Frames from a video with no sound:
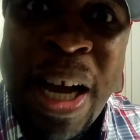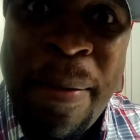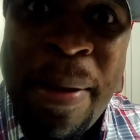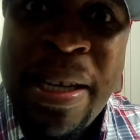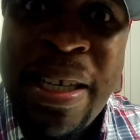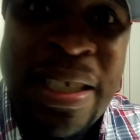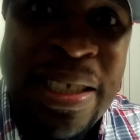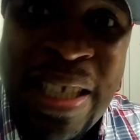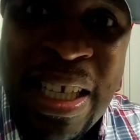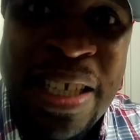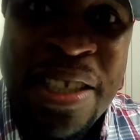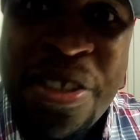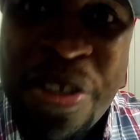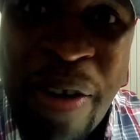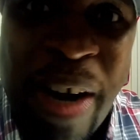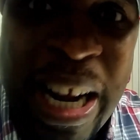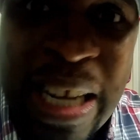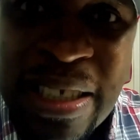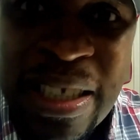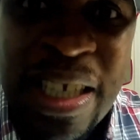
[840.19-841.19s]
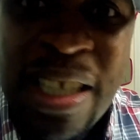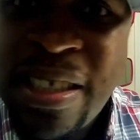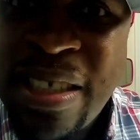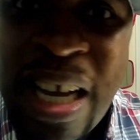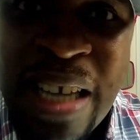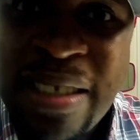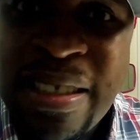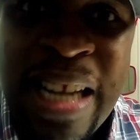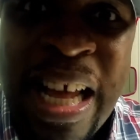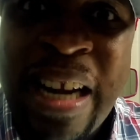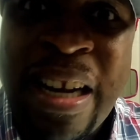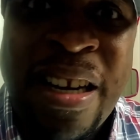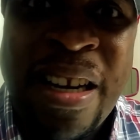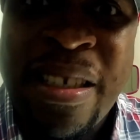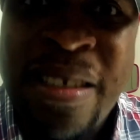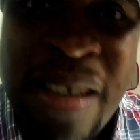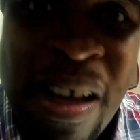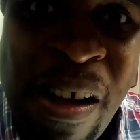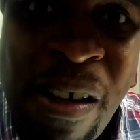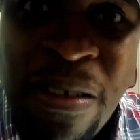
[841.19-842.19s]
I'm like, this kid is crazy. He's cussing at
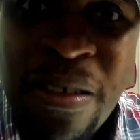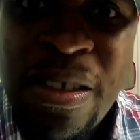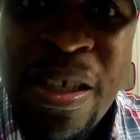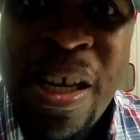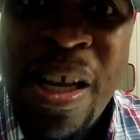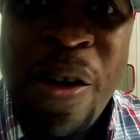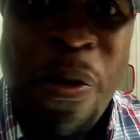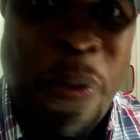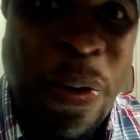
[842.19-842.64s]
an adult.